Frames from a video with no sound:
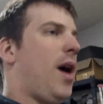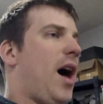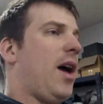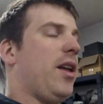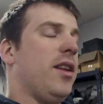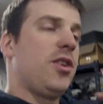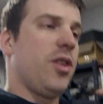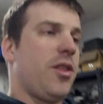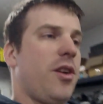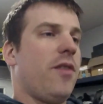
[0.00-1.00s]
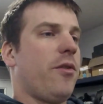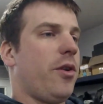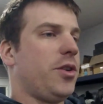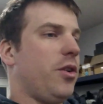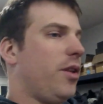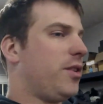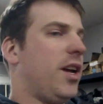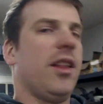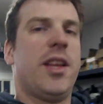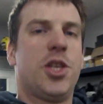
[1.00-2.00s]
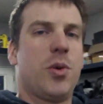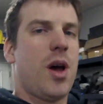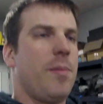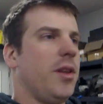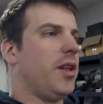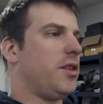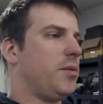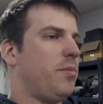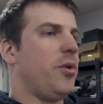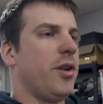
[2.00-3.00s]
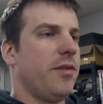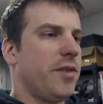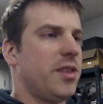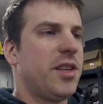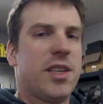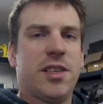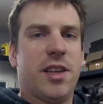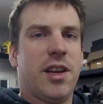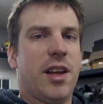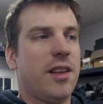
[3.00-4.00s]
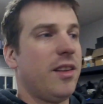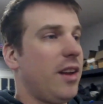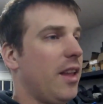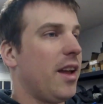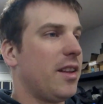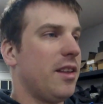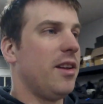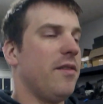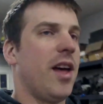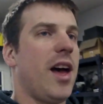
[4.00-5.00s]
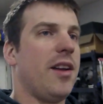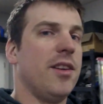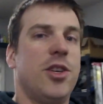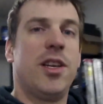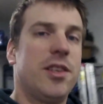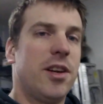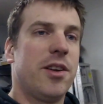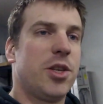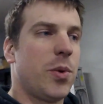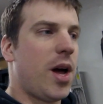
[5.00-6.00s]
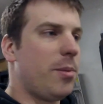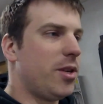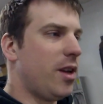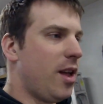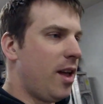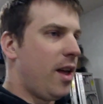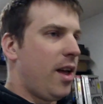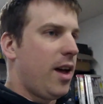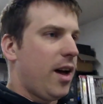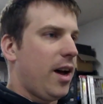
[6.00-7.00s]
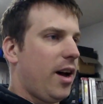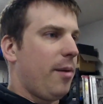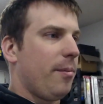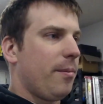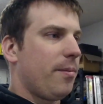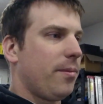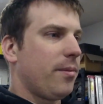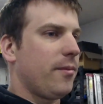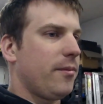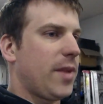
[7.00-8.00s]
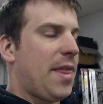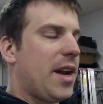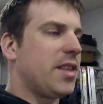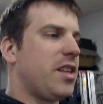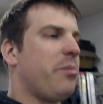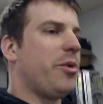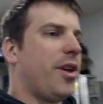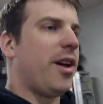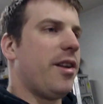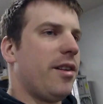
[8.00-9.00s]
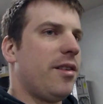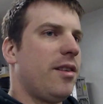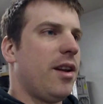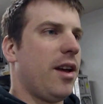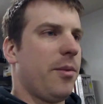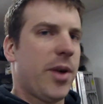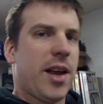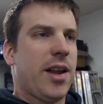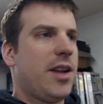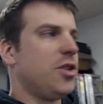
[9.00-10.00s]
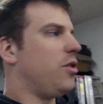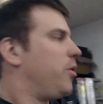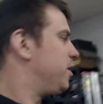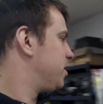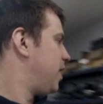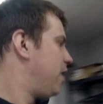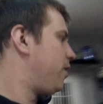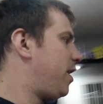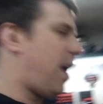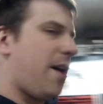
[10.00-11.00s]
I initially thought, of course, let's LS swap it. Let's put a V6 in it. I liked the idea of the Honda J series swaps. And then I stumbled on, we got an engine hoist scale, and I